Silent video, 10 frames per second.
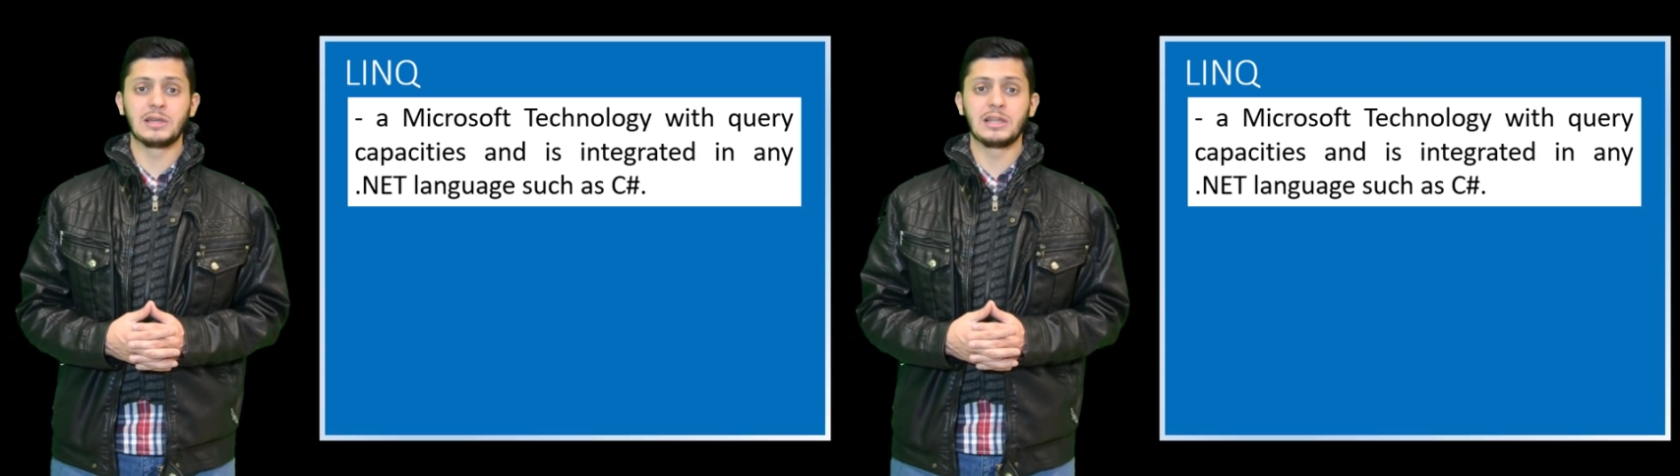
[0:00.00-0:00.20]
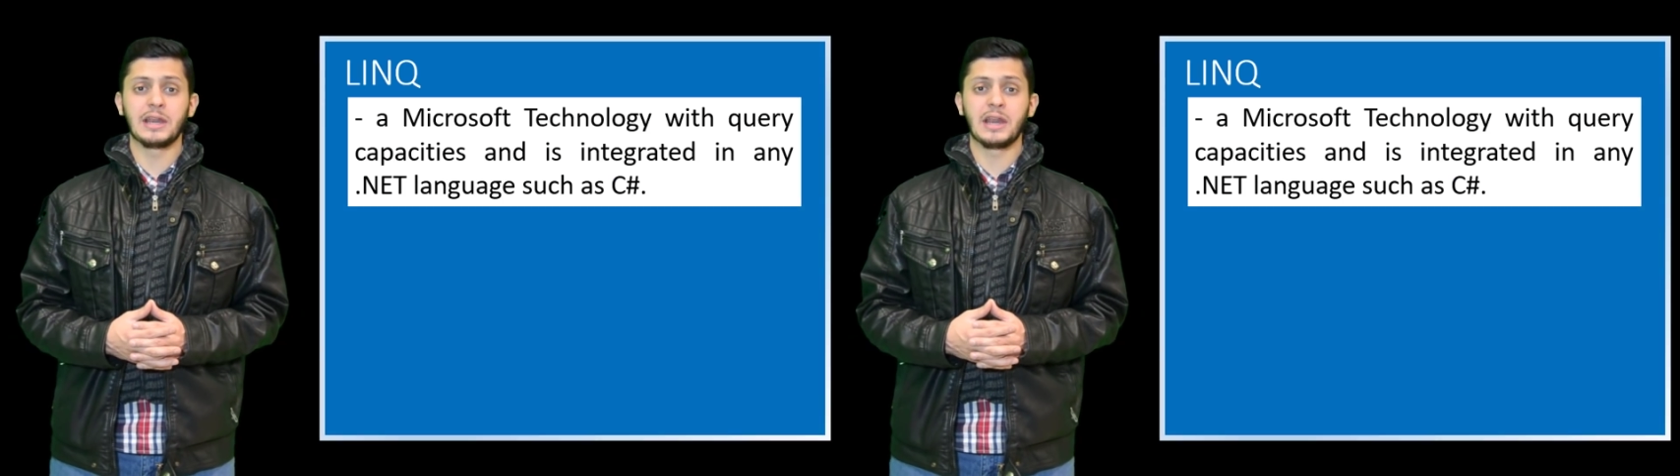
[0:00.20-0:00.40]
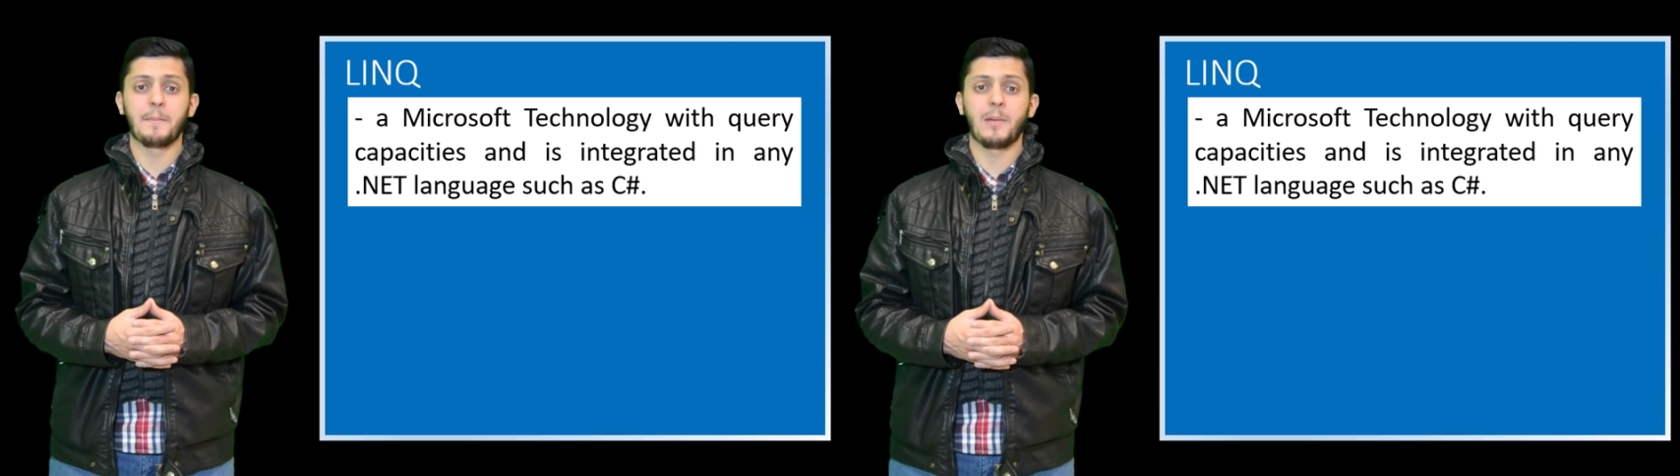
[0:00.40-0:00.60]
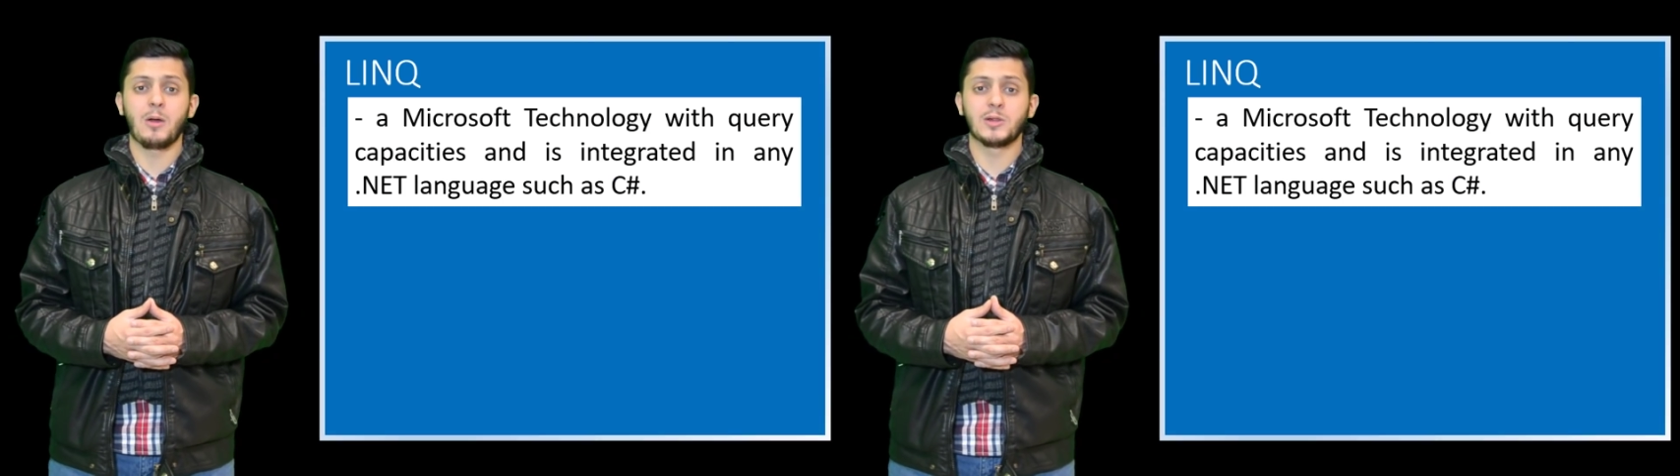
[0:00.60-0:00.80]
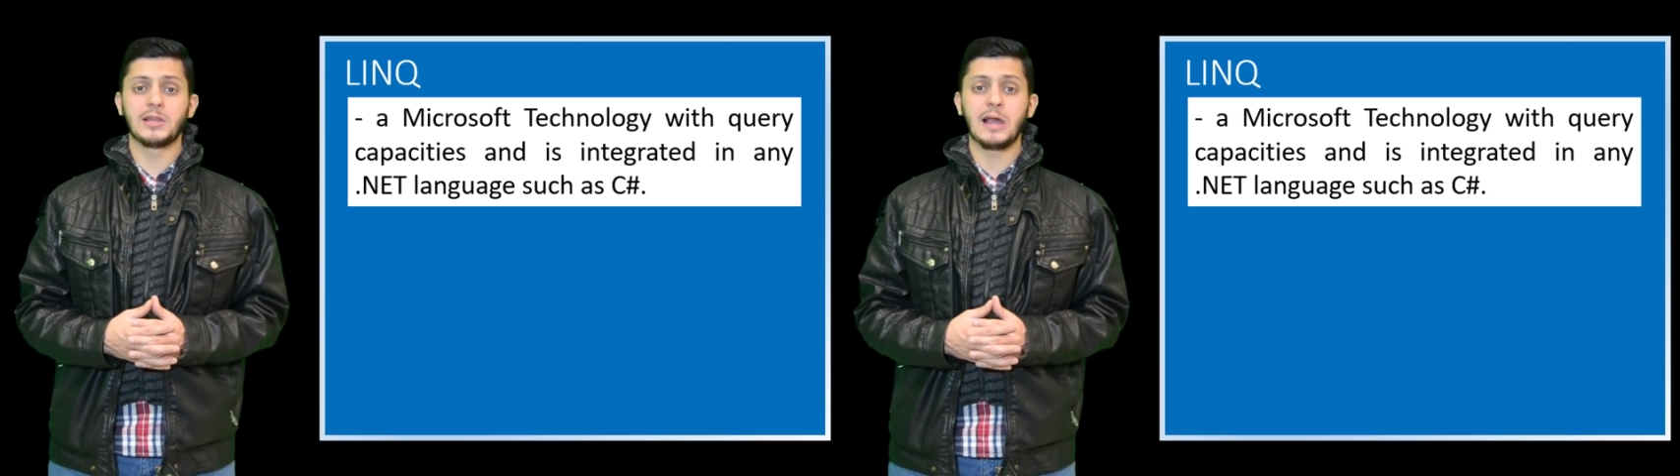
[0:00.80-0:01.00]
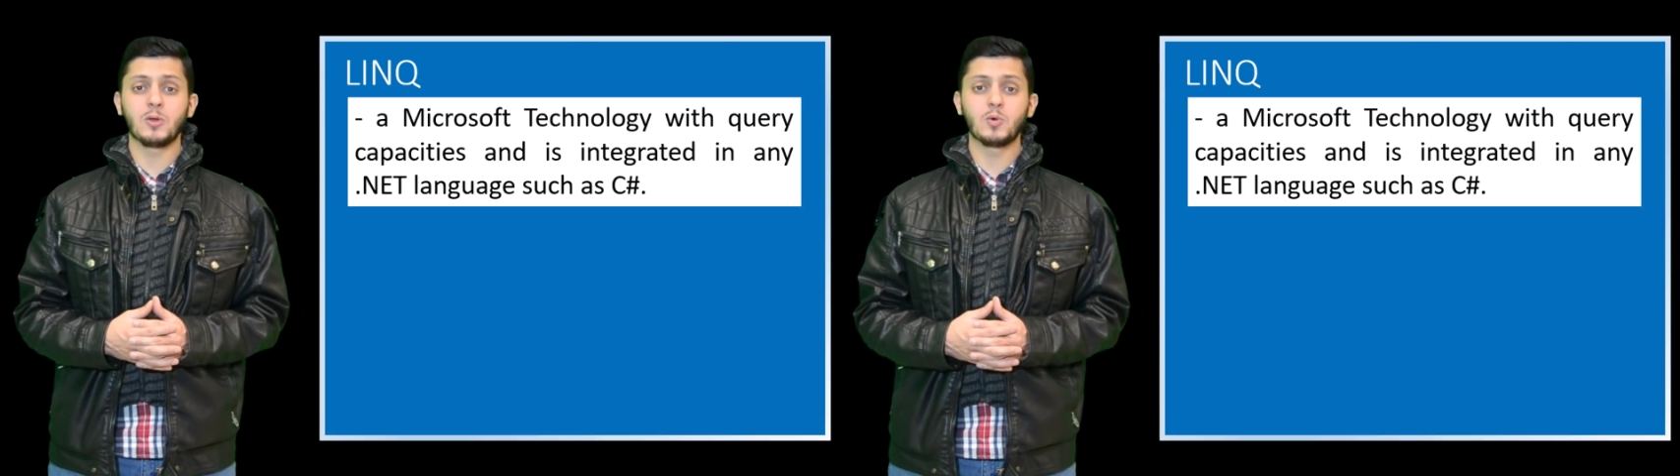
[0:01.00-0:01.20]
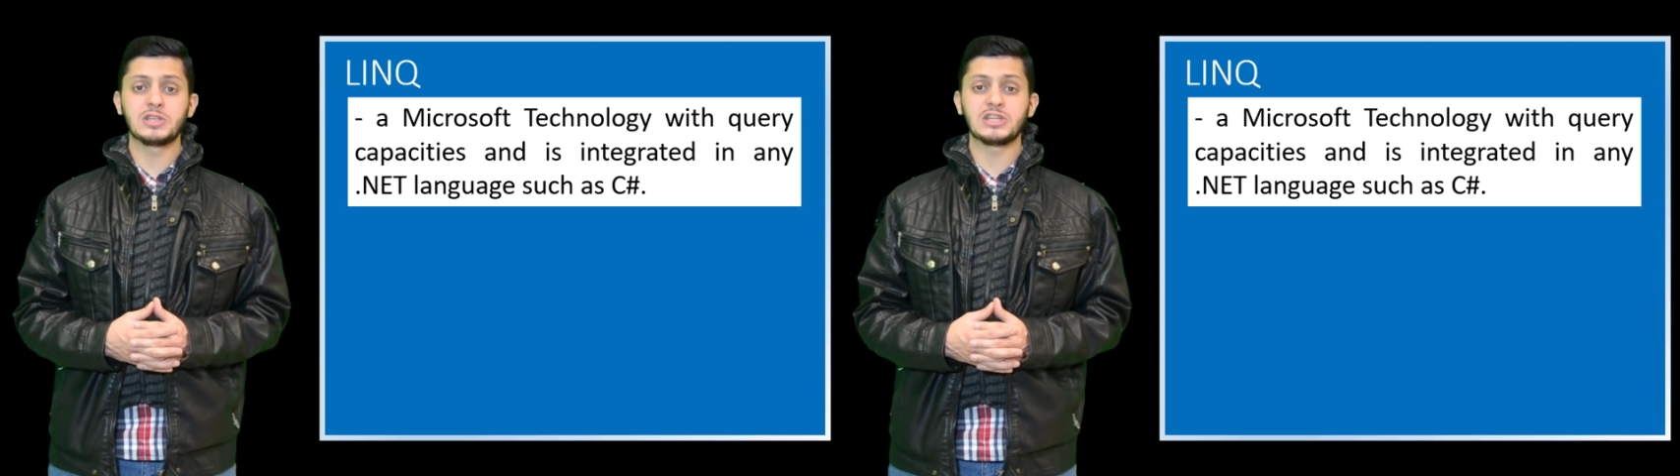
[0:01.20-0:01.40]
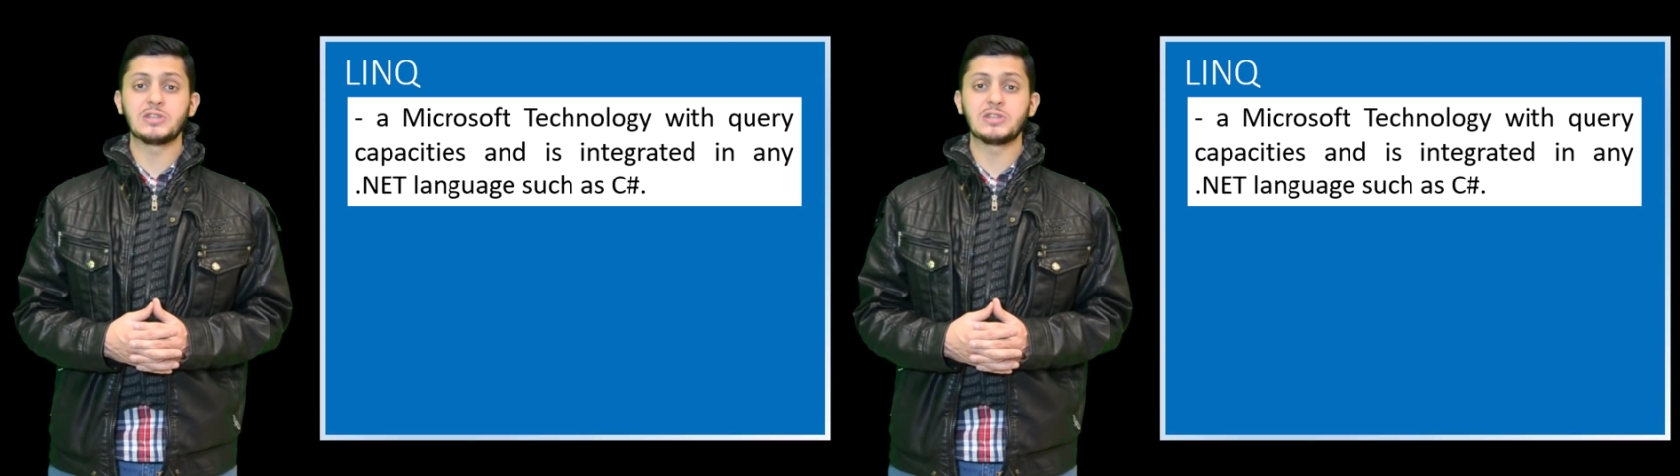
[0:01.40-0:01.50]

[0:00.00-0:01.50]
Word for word: learn about Language